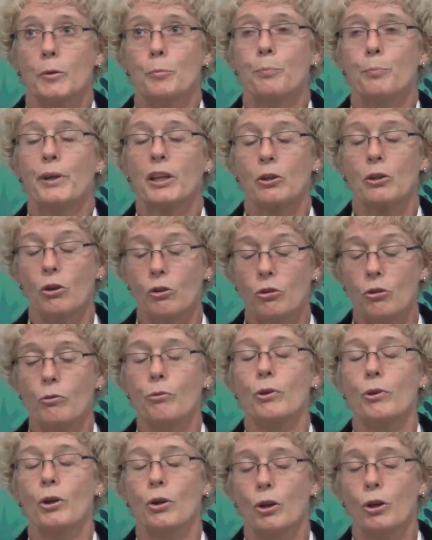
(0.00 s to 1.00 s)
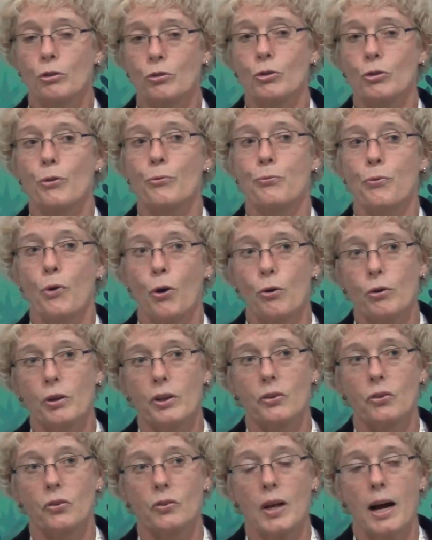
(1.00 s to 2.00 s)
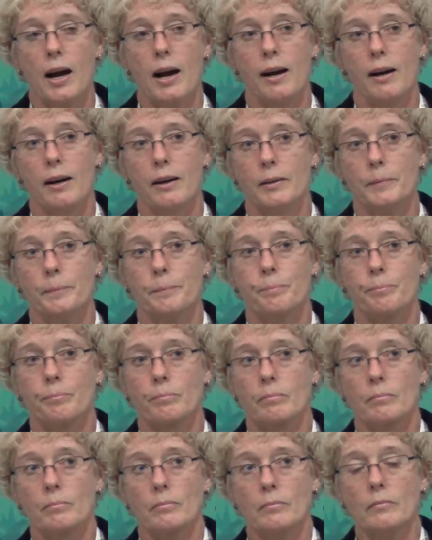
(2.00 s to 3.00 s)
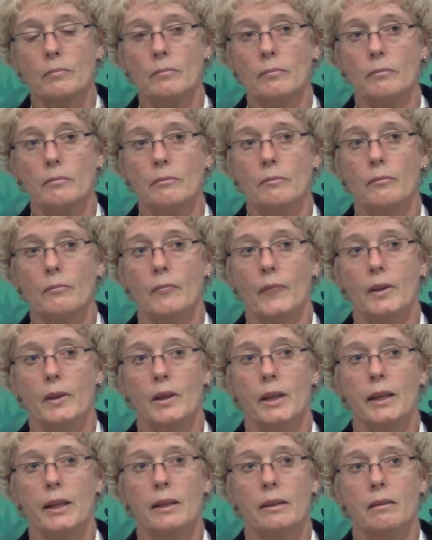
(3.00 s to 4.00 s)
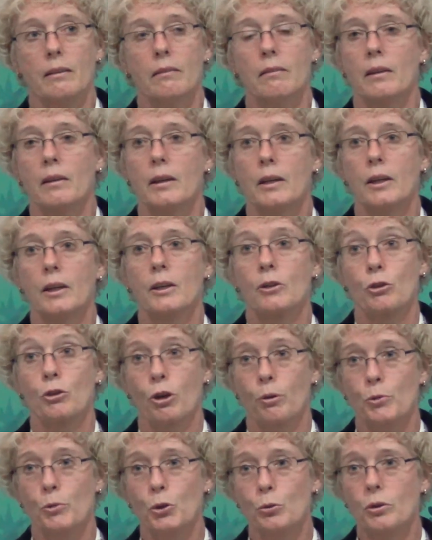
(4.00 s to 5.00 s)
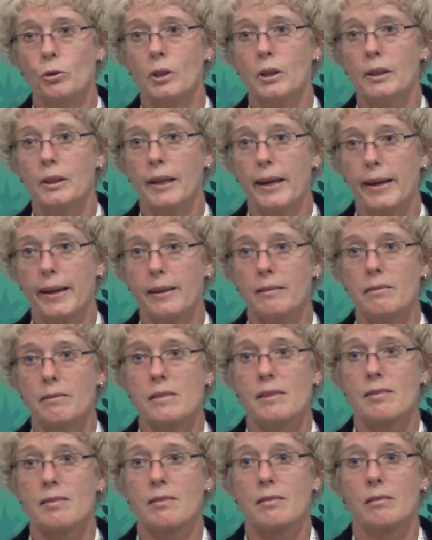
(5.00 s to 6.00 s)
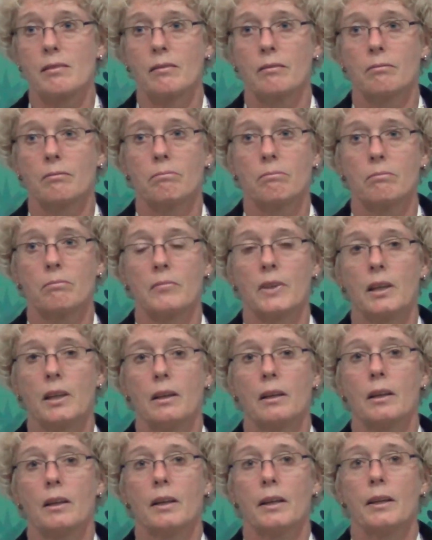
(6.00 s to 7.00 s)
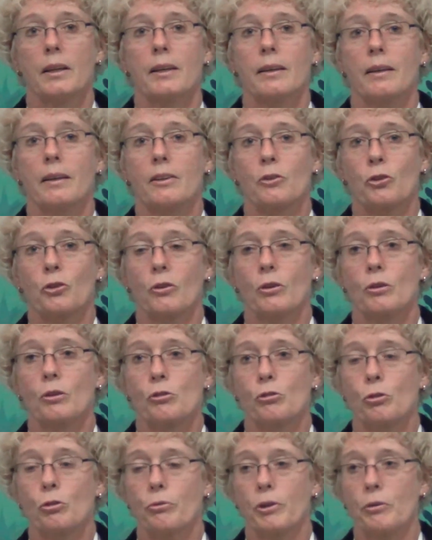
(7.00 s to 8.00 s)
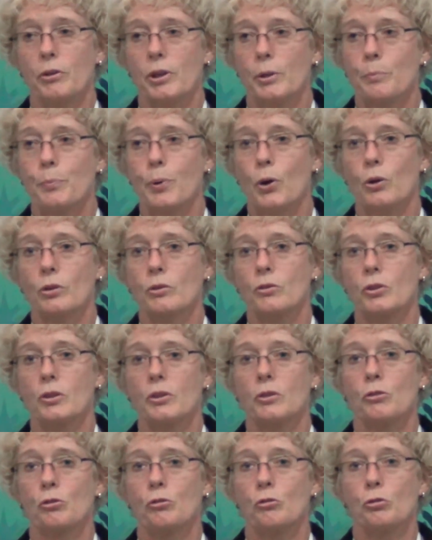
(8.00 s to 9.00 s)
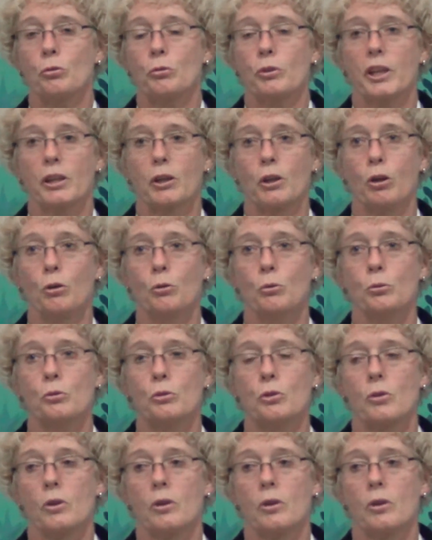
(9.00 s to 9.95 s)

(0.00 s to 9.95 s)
because lots of forests are in communal lands, it's also very important to include